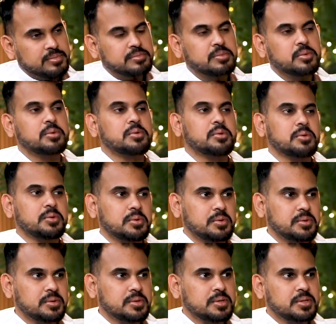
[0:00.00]
Oh.
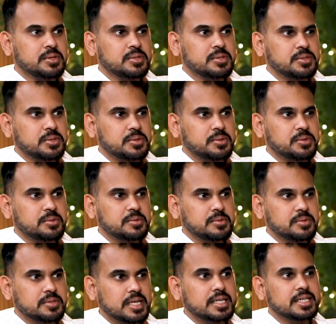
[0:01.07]
So
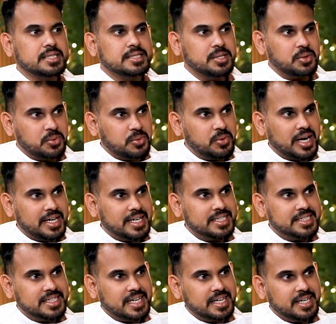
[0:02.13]
that is the whole
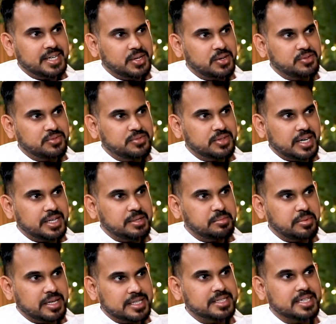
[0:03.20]
understanding of Harih
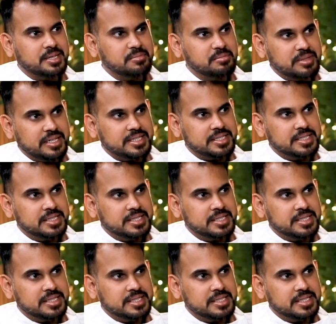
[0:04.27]
Paratarah means.